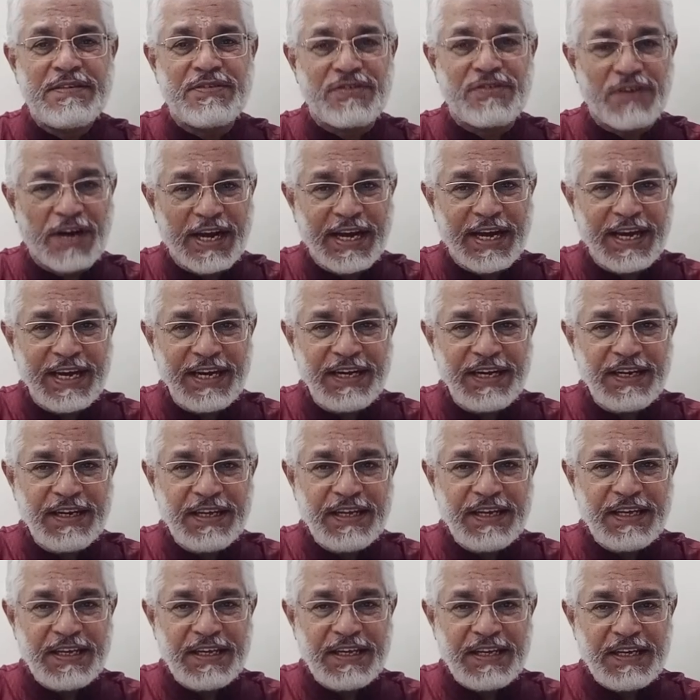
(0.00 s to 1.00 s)
Right?
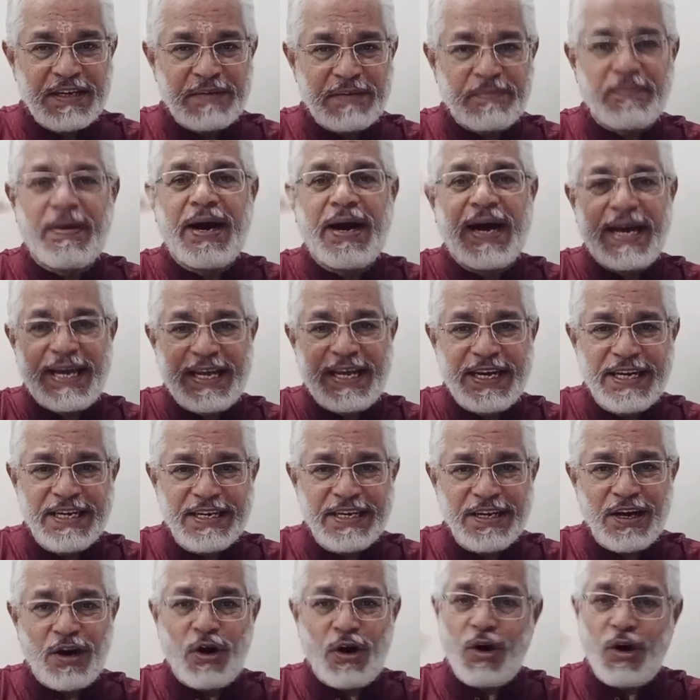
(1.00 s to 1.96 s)
Mind,